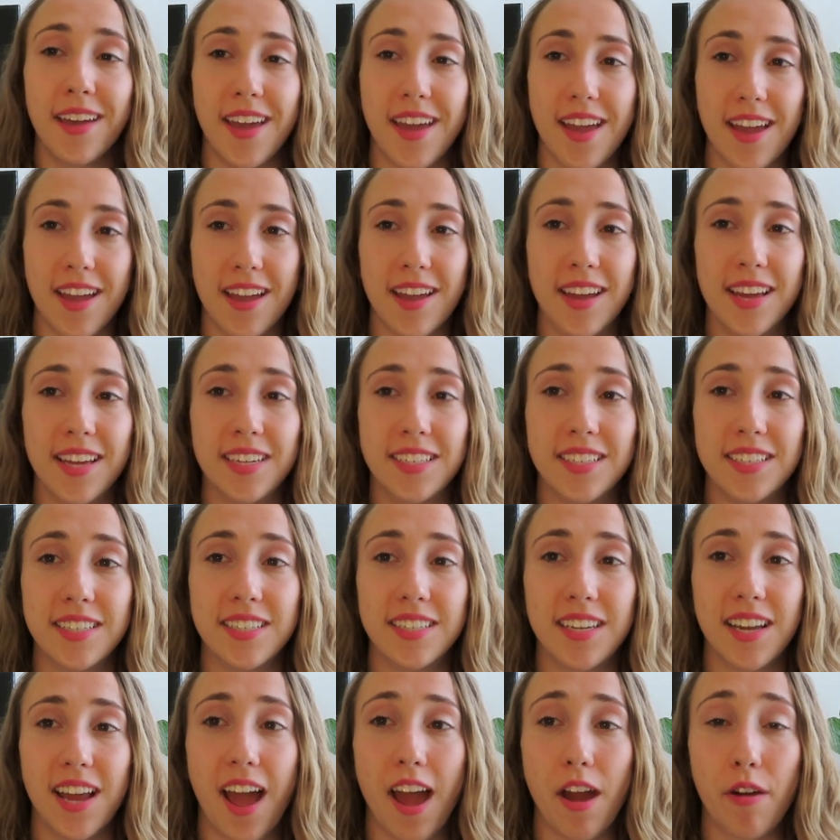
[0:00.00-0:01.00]

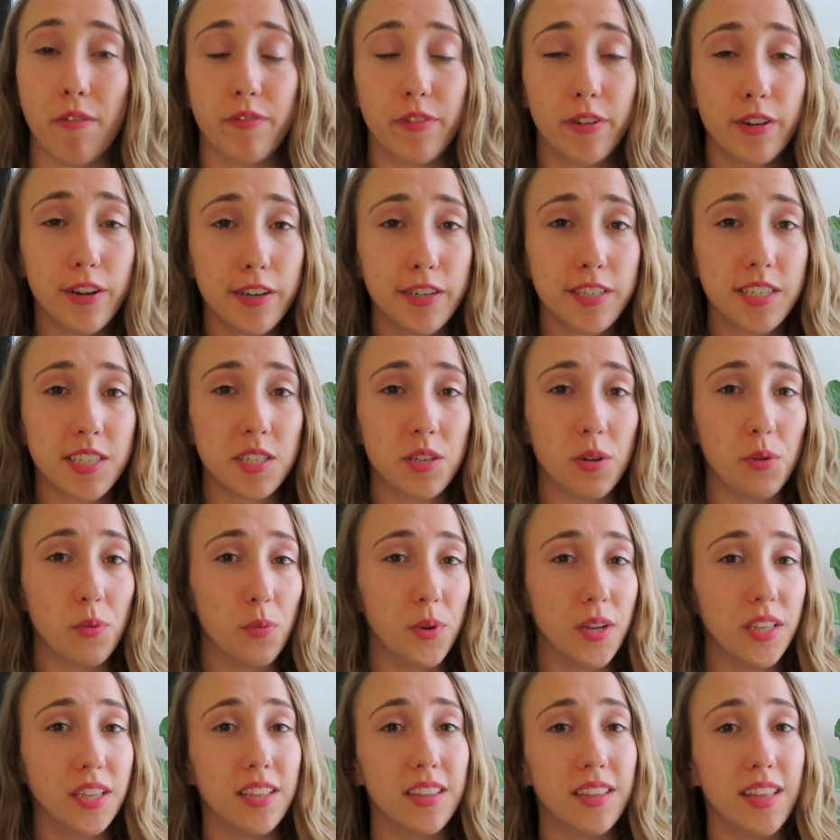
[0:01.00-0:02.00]
And at first,
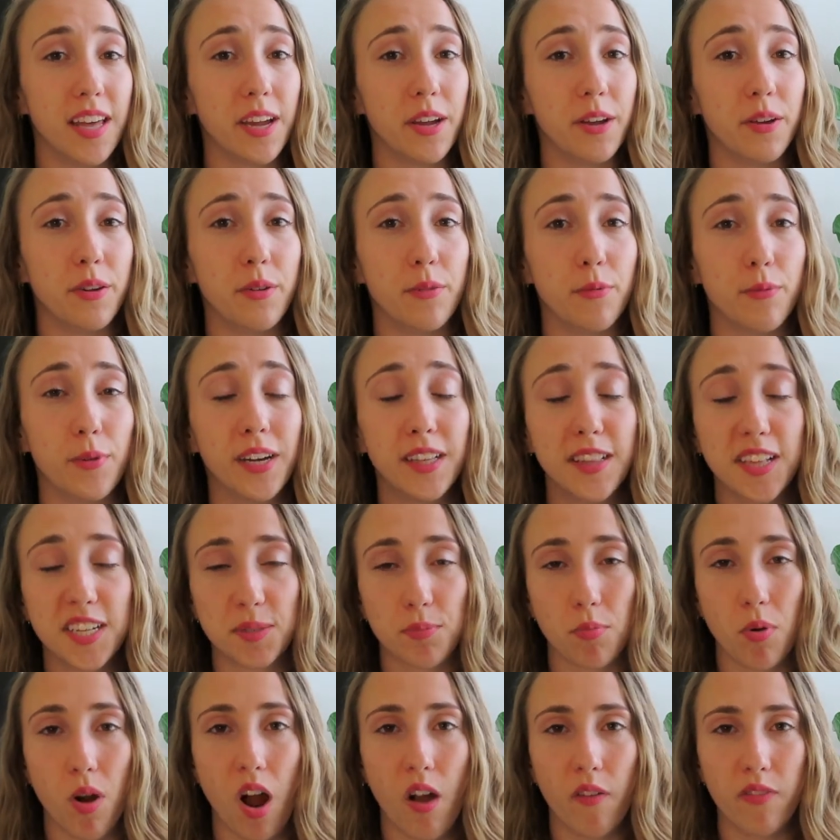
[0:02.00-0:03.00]
when they read
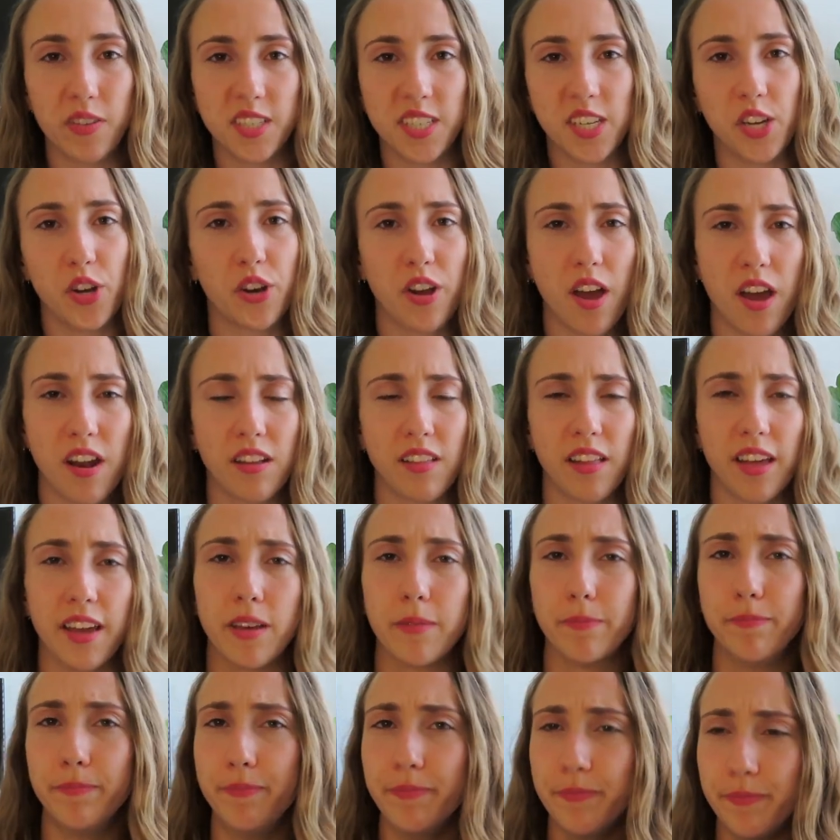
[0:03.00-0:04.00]
this prophecy, you're kind of
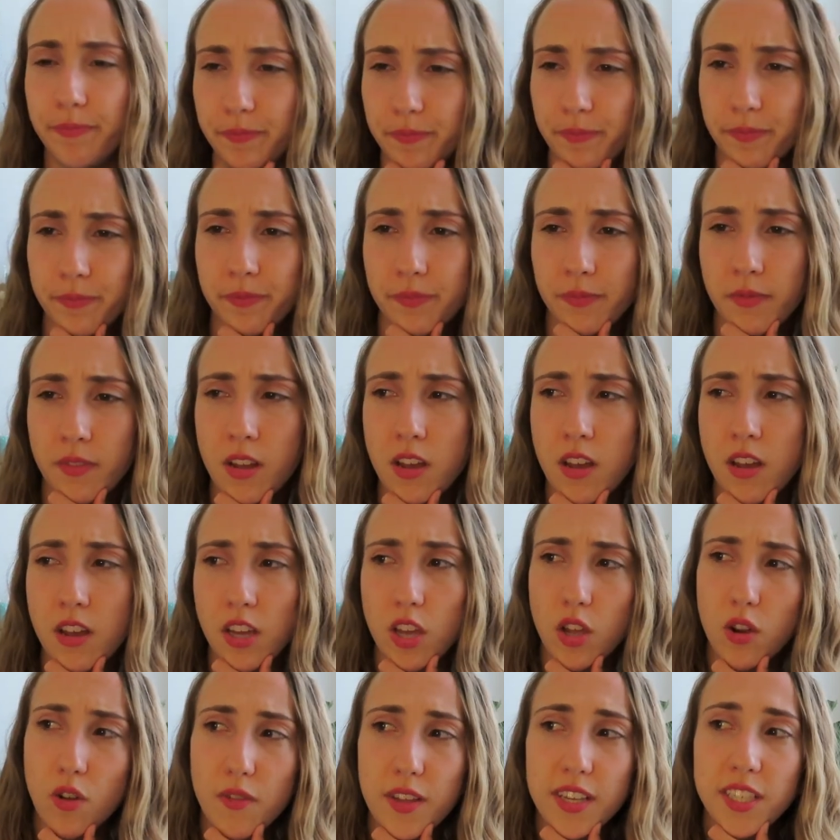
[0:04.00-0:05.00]
like, you
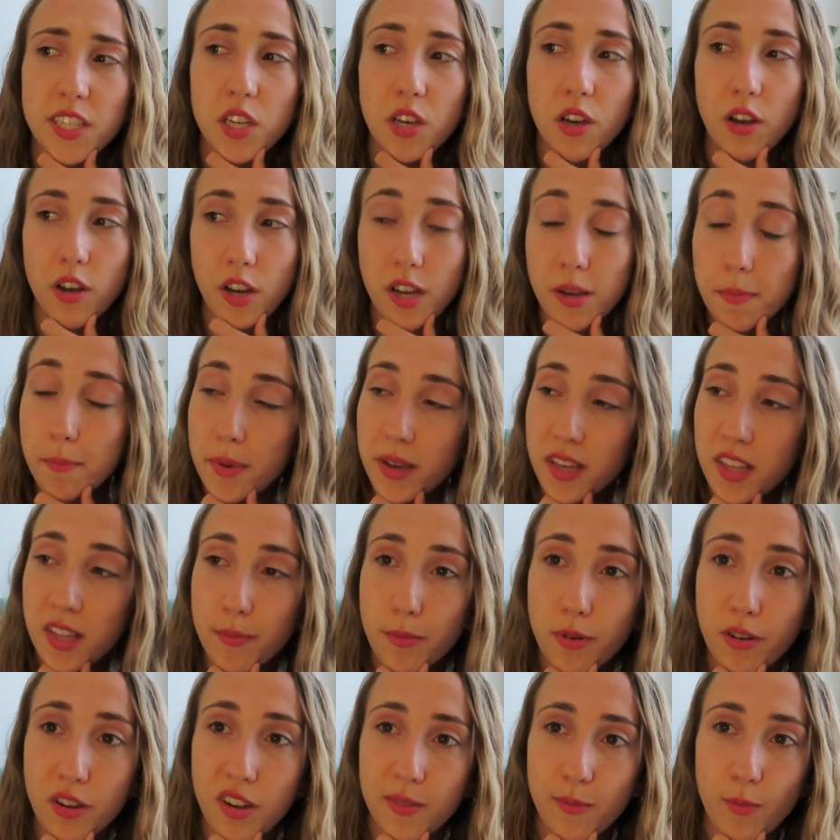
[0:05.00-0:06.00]
know, this could be the
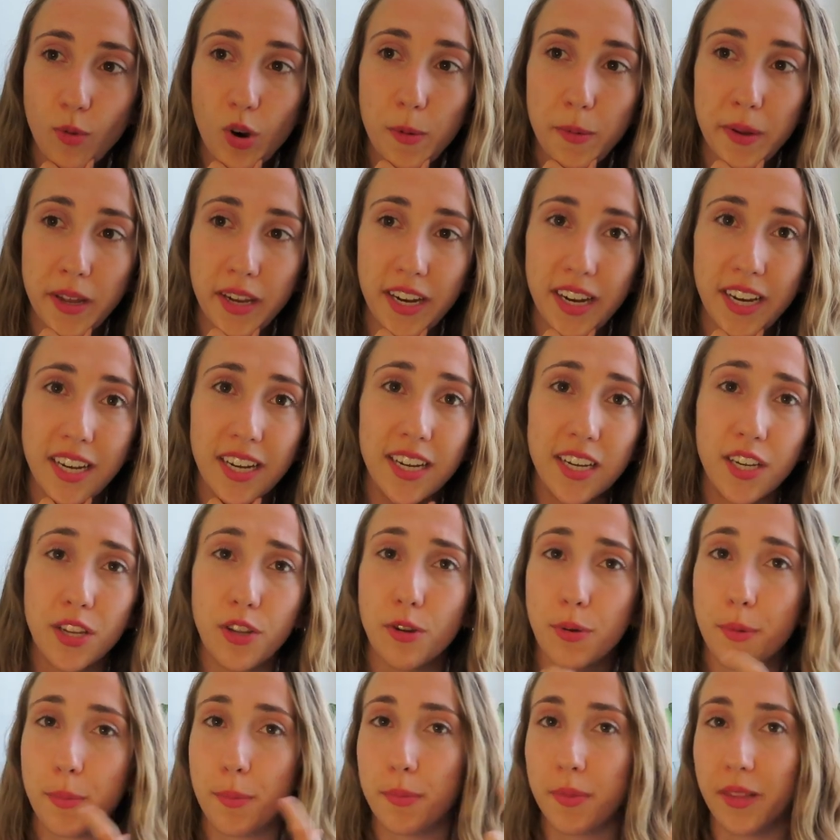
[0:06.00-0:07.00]
Book of Mormon. And then
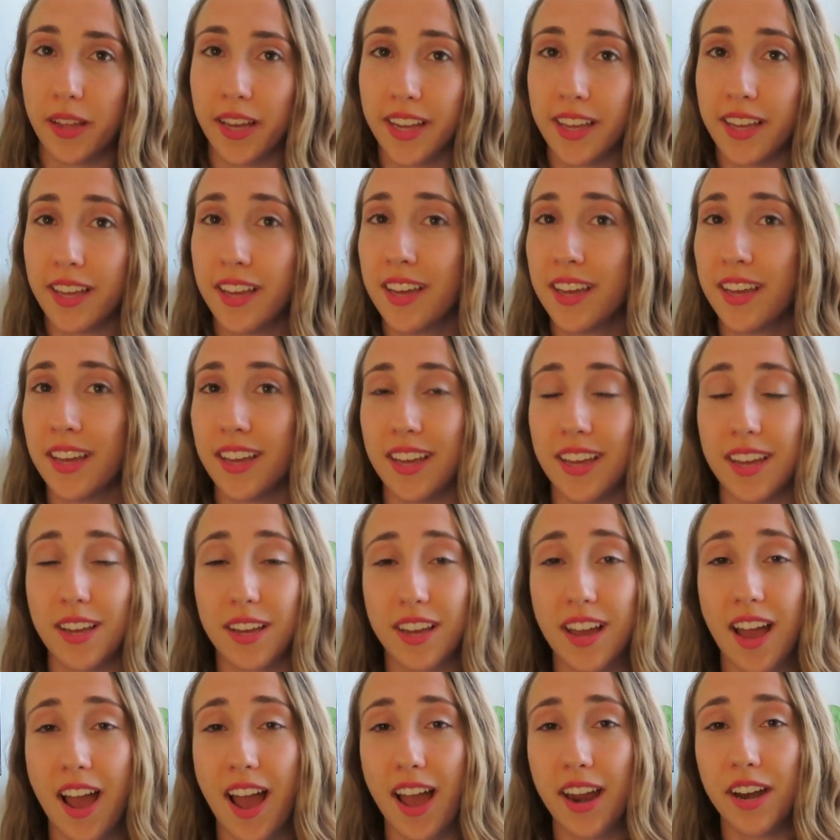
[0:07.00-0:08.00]
you're like,
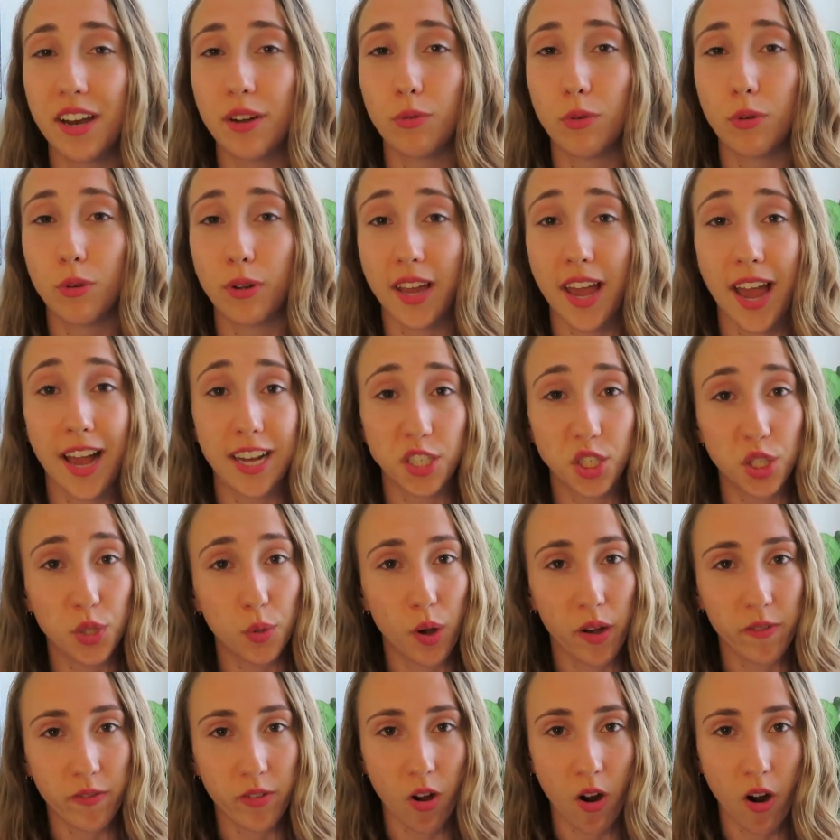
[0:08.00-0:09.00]
it kind of will catch
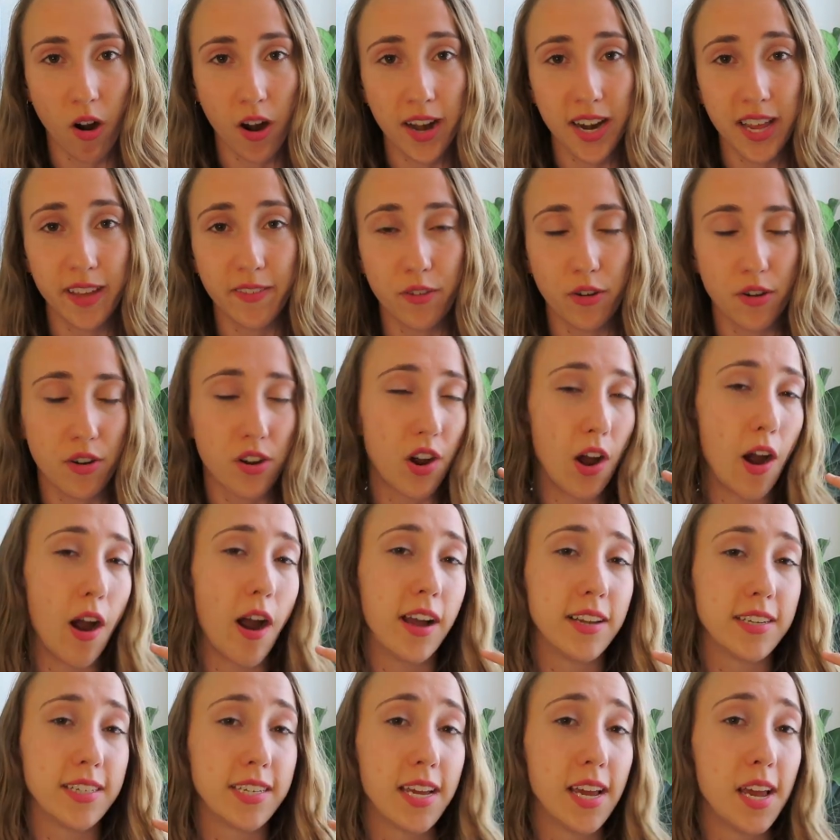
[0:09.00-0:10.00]
you off guard if you're
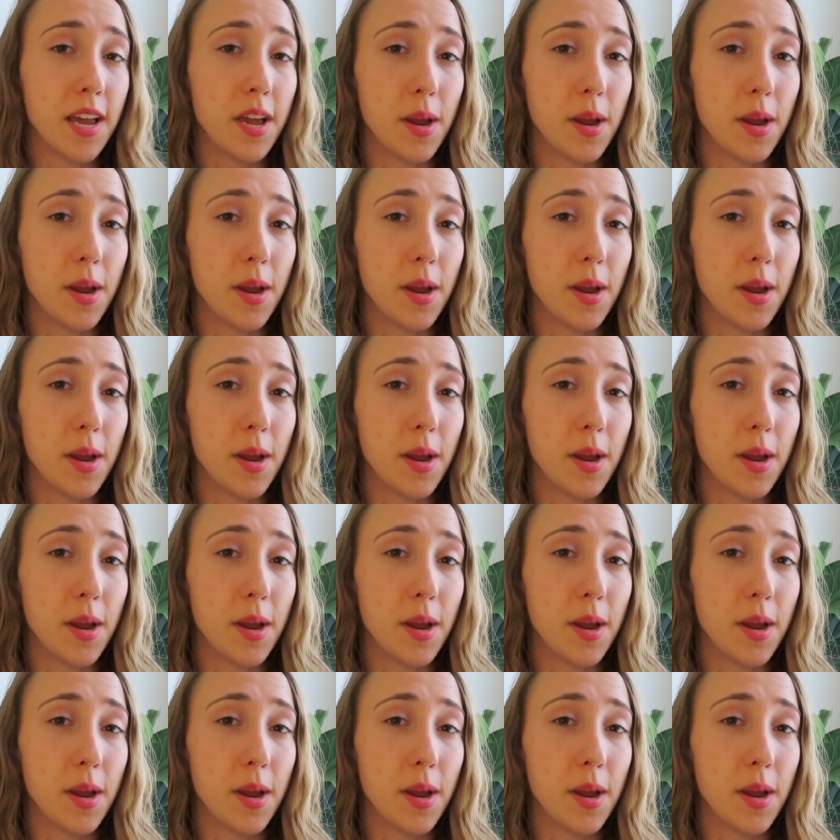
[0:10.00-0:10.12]
not